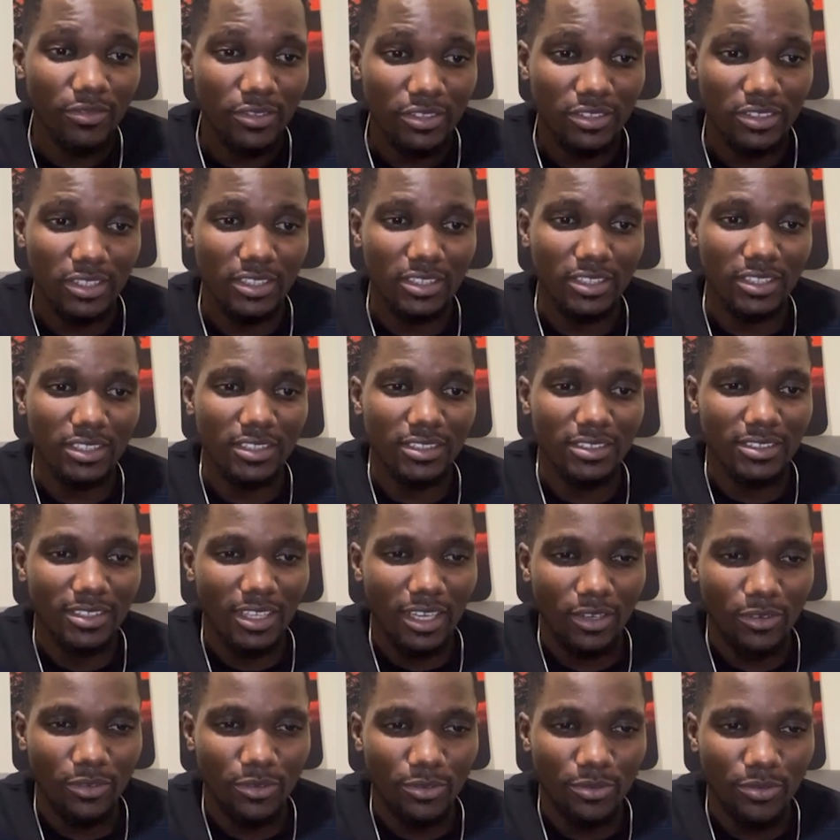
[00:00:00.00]
settings
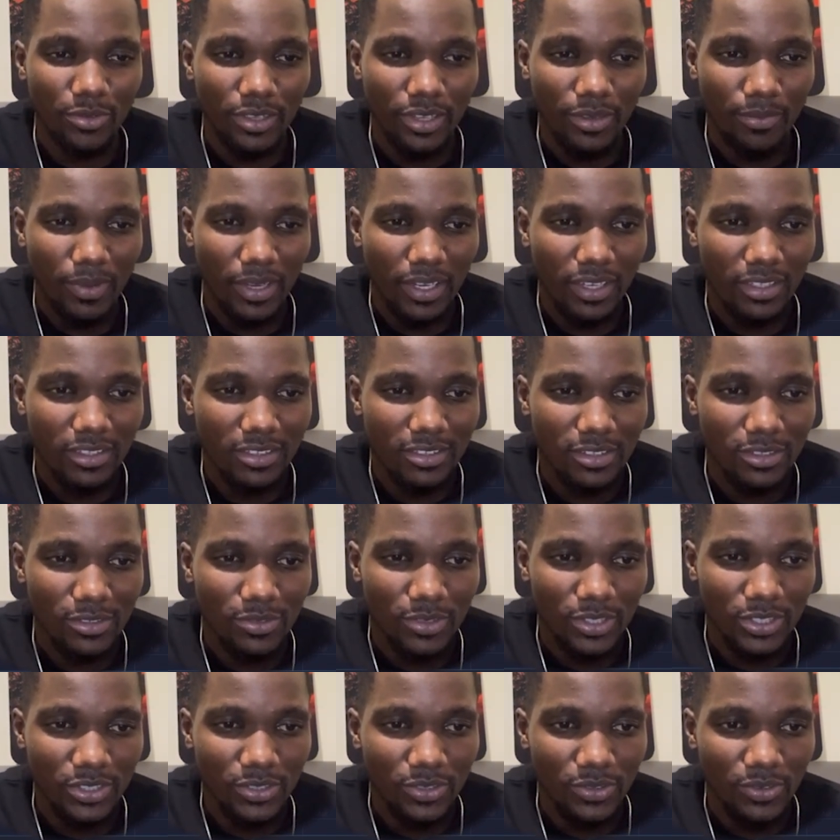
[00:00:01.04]
are good with the market
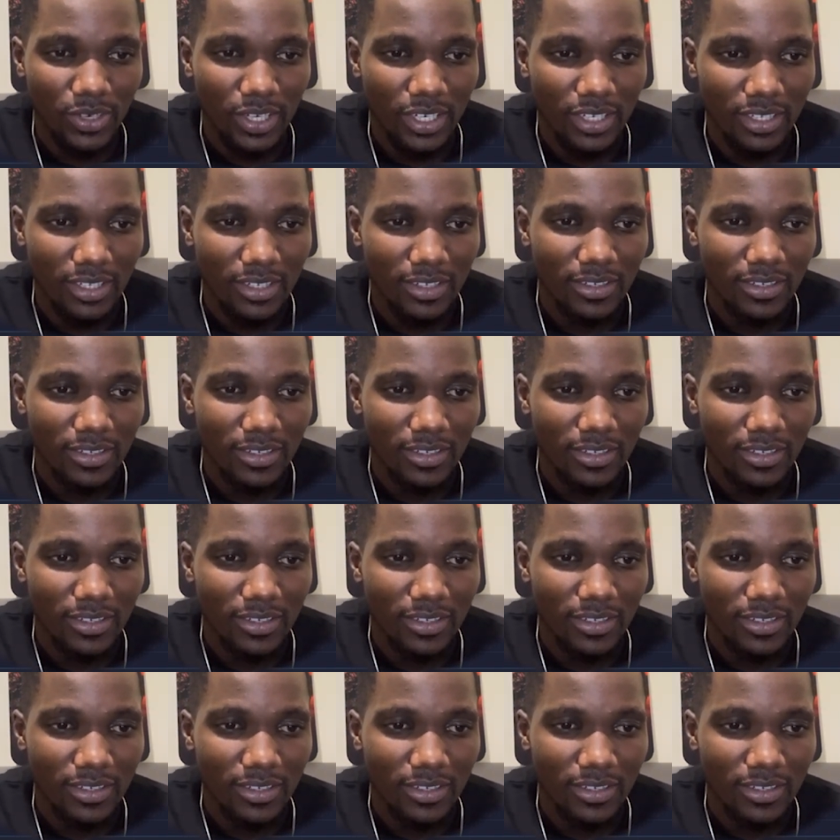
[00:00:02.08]
situation right now.